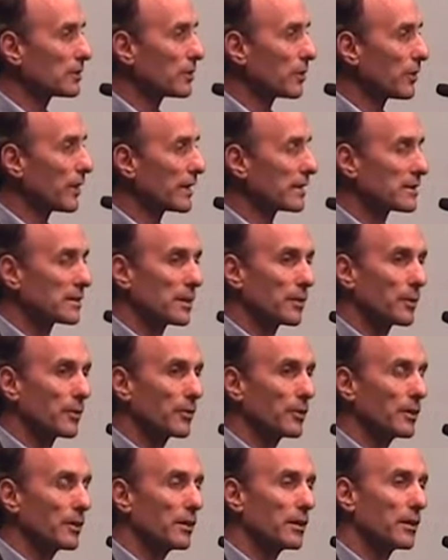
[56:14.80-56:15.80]
So that's some
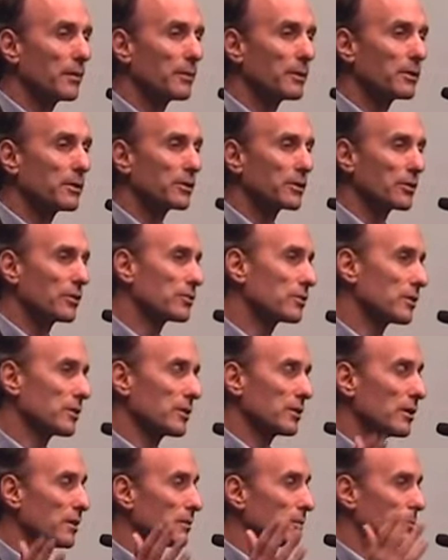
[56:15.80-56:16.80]
of the materials
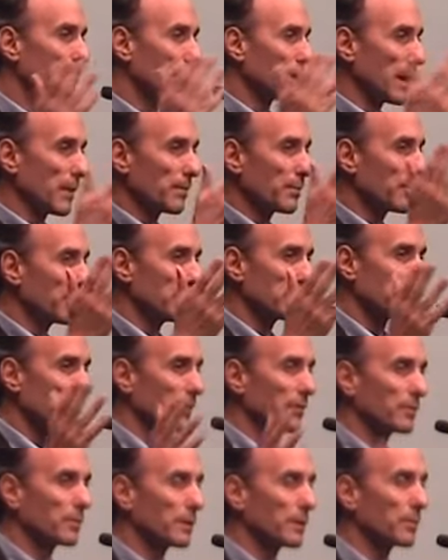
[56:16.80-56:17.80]
that the Prop
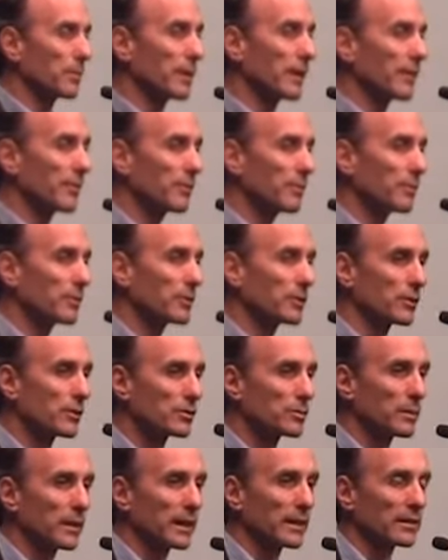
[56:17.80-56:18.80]
37 people have
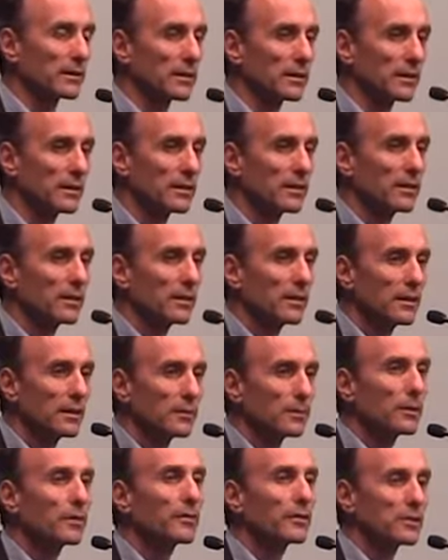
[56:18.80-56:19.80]
materials back there,
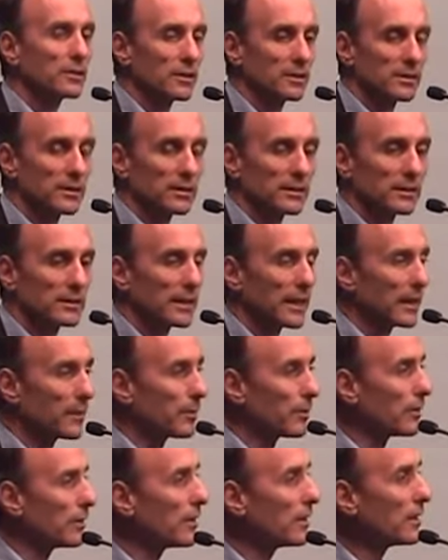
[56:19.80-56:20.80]
but visit us at the
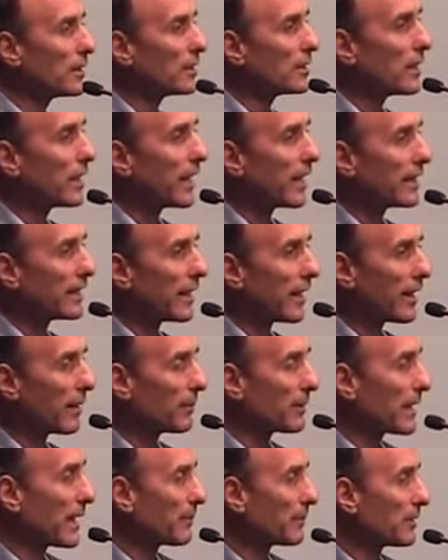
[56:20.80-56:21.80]
table, and now
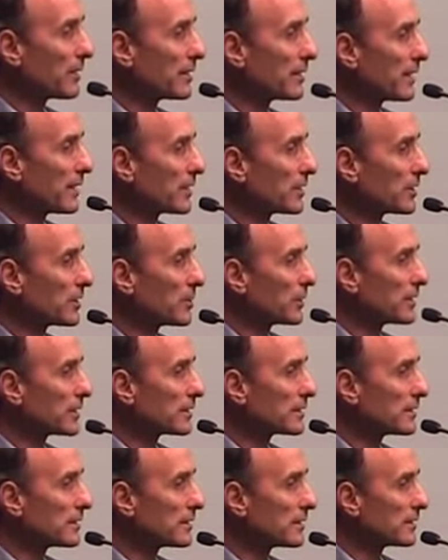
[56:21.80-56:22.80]
I'll be happy to take your
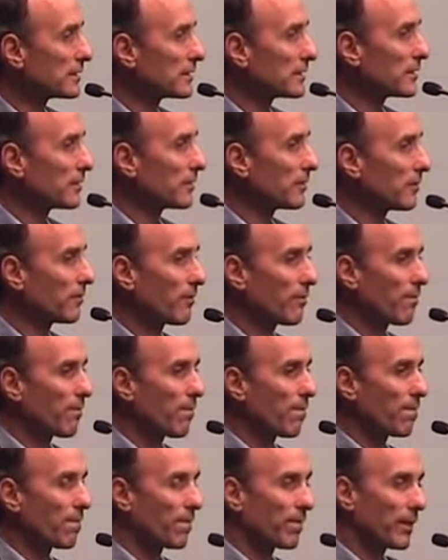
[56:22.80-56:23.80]
questions.
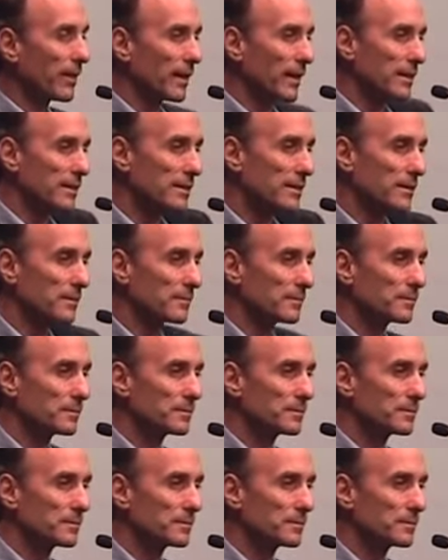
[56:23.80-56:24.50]
Yes.